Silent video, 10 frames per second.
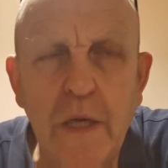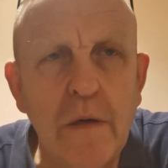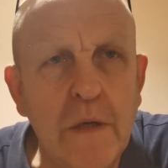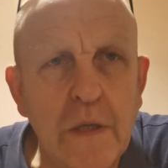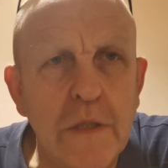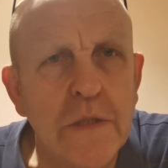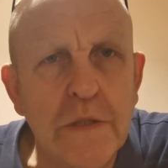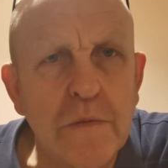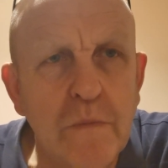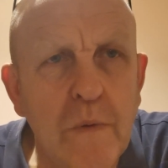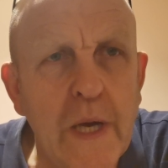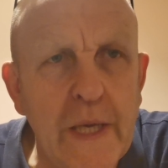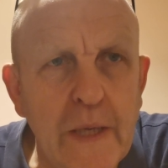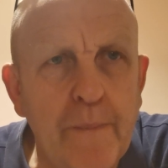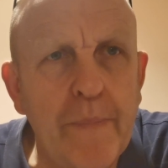you're gonna sweat
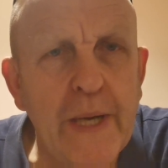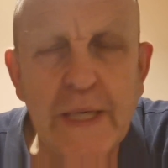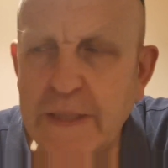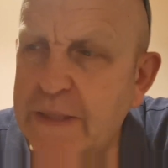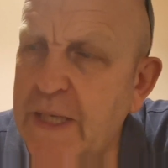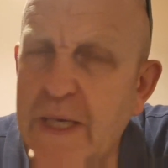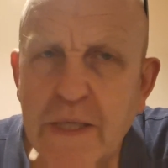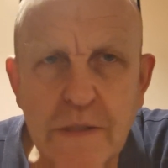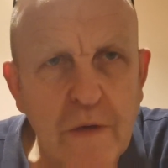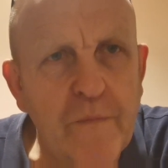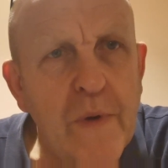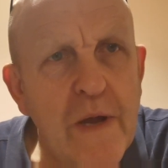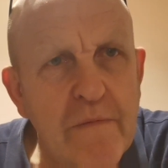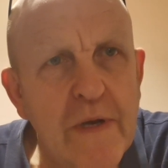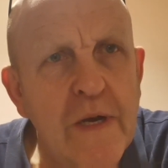your bloody knackers off
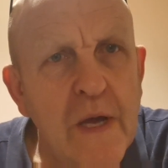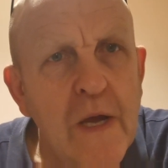wearing